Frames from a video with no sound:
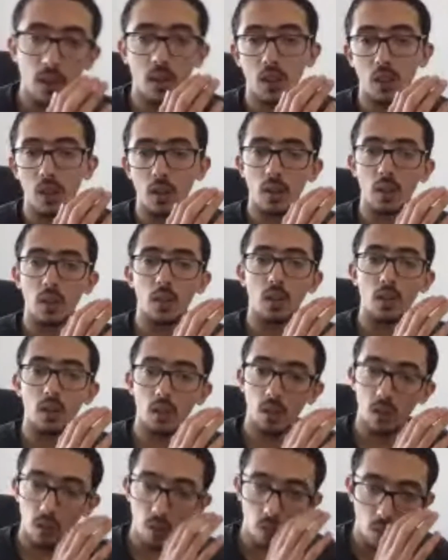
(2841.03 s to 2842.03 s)
But
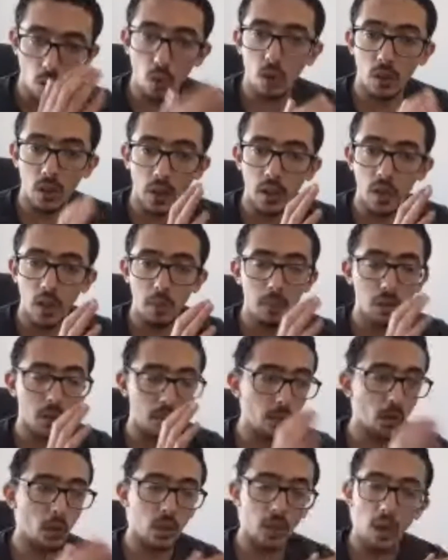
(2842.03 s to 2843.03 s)
or
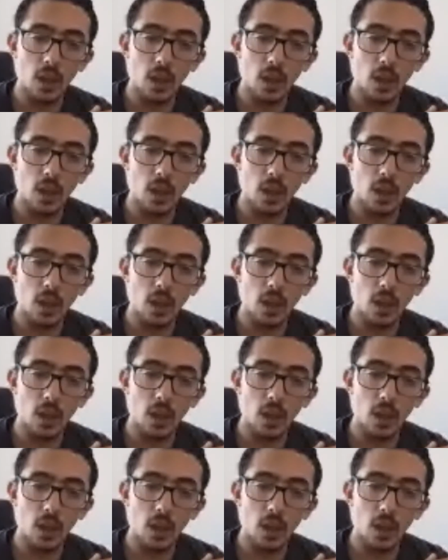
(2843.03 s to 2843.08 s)
dynamic,